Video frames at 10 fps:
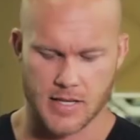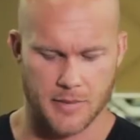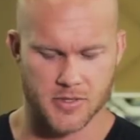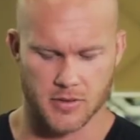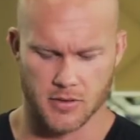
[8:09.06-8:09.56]

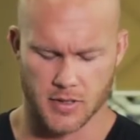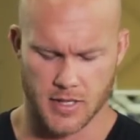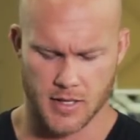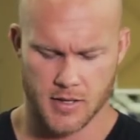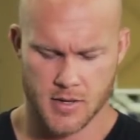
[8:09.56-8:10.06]

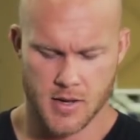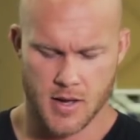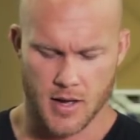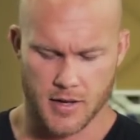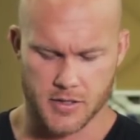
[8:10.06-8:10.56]
Absolutely.
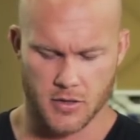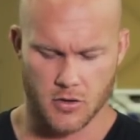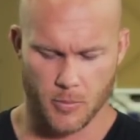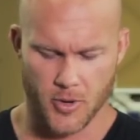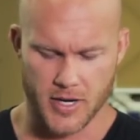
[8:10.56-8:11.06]
Do you
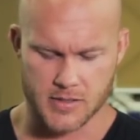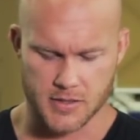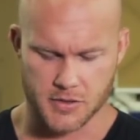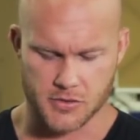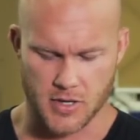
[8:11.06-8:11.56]
incorporate
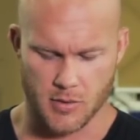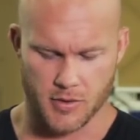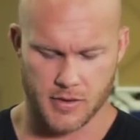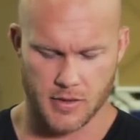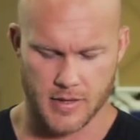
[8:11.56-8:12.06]
eccentric training with
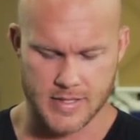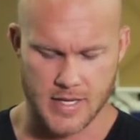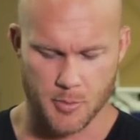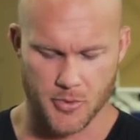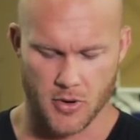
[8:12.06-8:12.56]
the
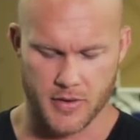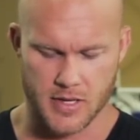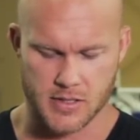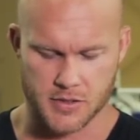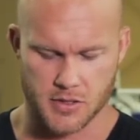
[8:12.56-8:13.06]
tempo on the
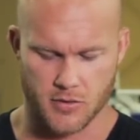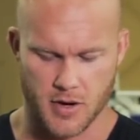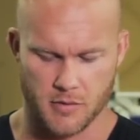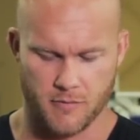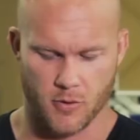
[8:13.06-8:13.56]
eccentric
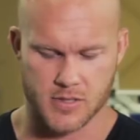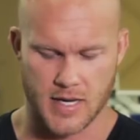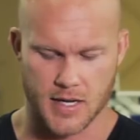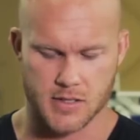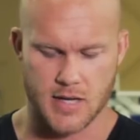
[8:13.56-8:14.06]
greater than 4
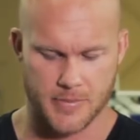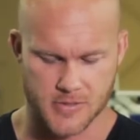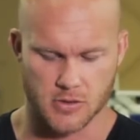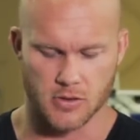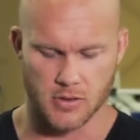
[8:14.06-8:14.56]
seconds?
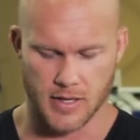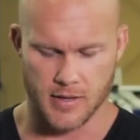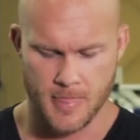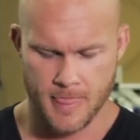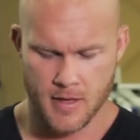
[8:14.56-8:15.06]
Absolutely.
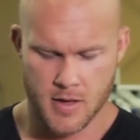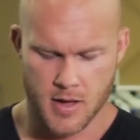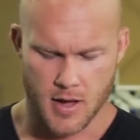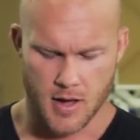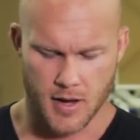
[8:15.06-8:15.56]

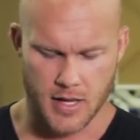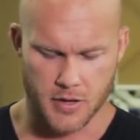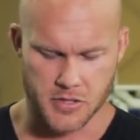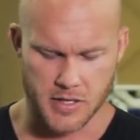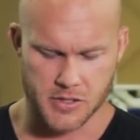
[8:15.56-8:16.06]
Can you
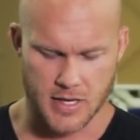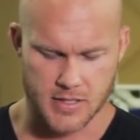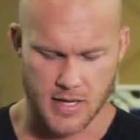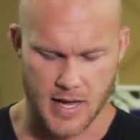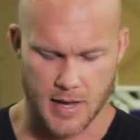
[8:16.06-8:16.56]
train chest
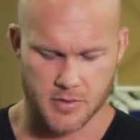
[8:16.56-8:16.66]
and abs